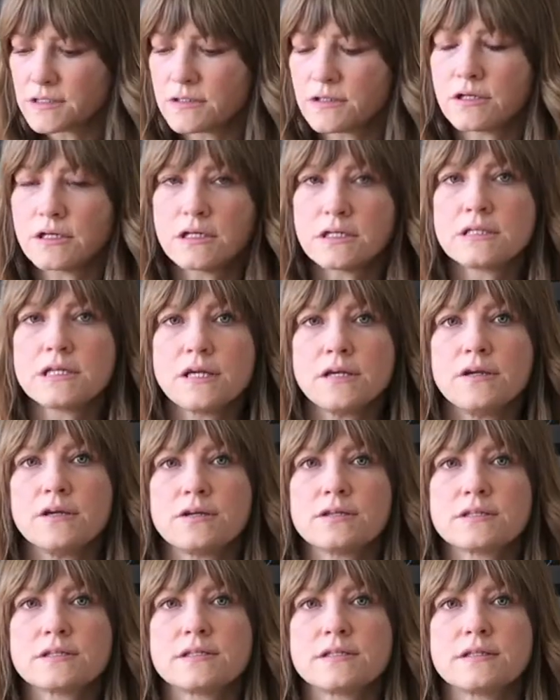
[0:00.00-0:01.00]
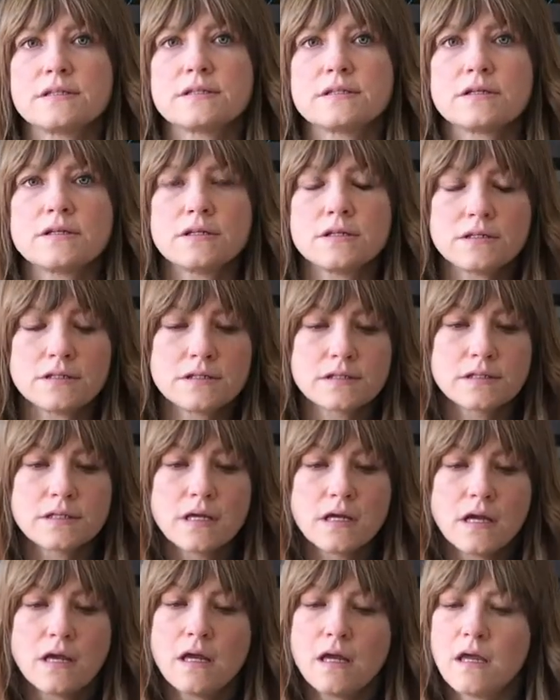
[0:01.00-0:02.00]
you're going to take your scissors,
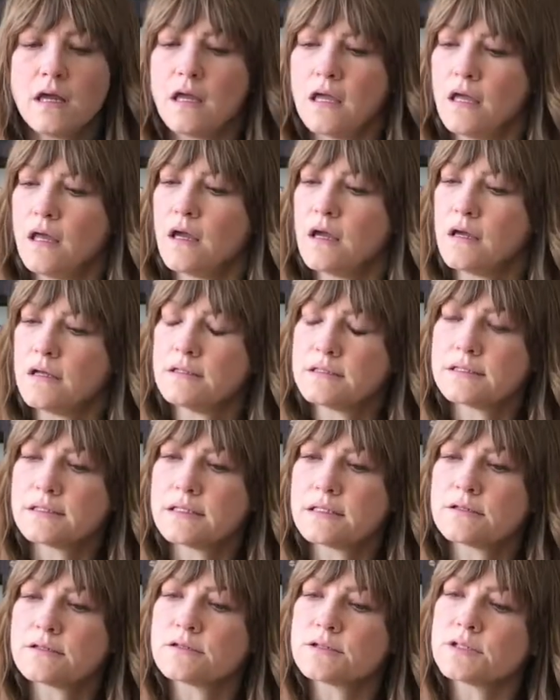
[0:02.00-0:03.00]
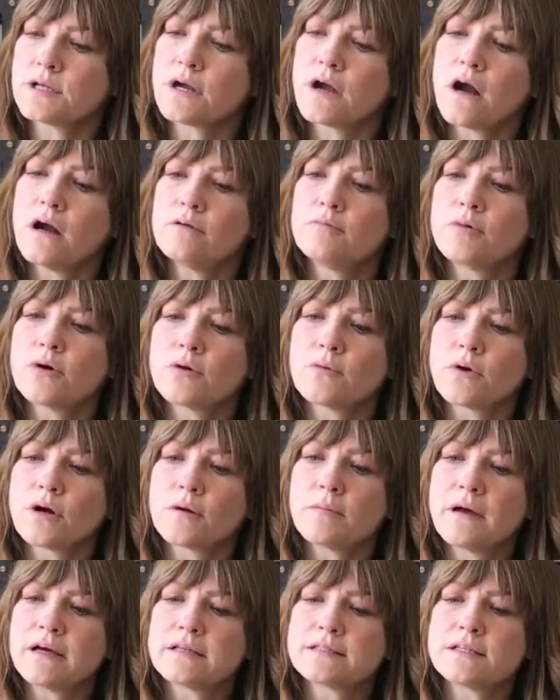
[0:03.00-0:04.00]
and scissors and cardboard work
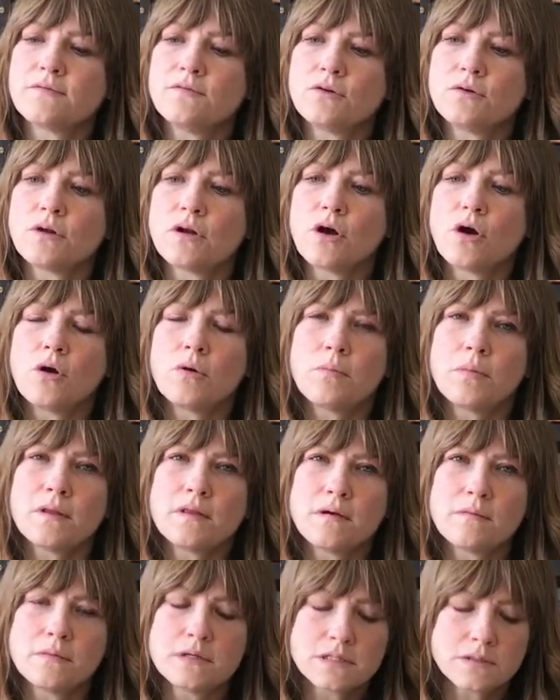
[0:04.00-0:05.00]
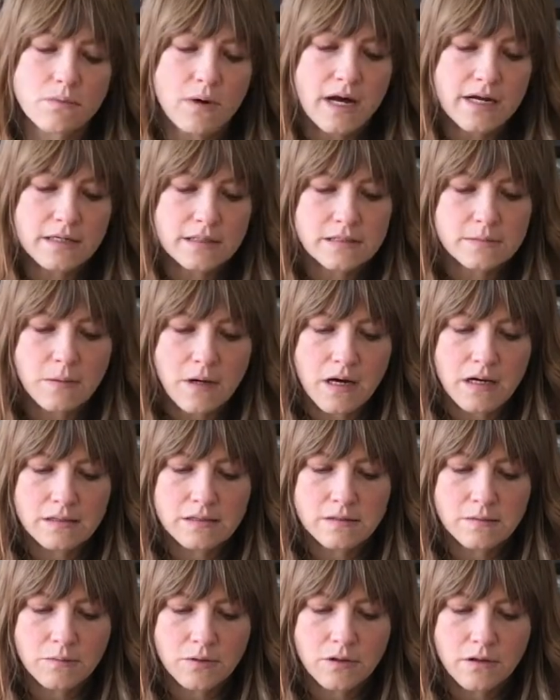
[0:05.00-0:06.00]
best if you can open them as wide as
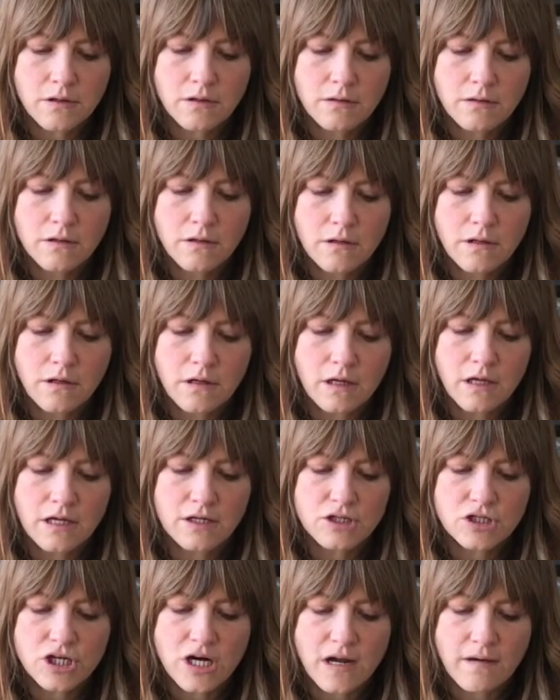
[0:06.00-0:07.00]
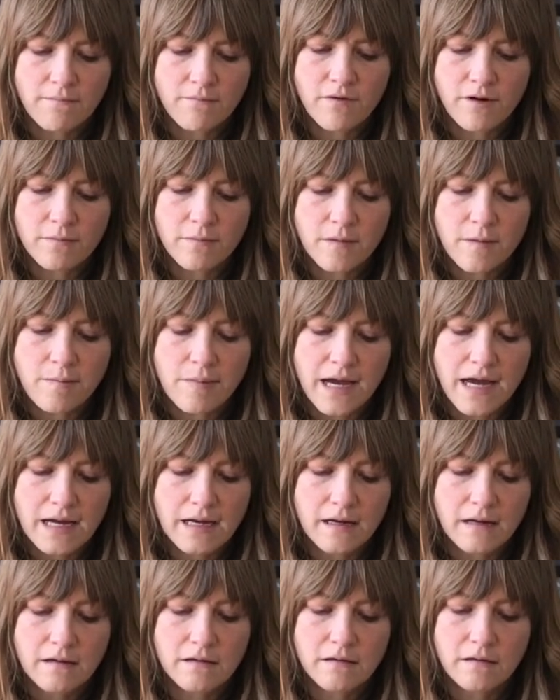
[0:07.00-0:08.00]
possible and chop from the back
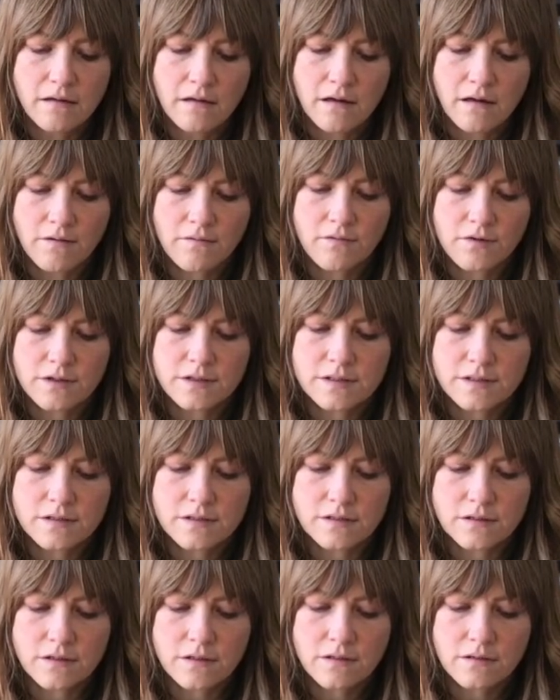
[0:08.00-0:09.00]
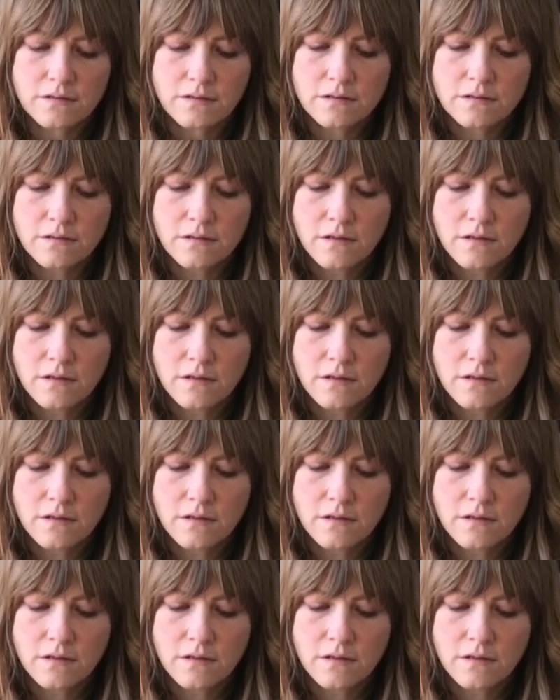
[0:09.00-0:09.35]
of your scissors.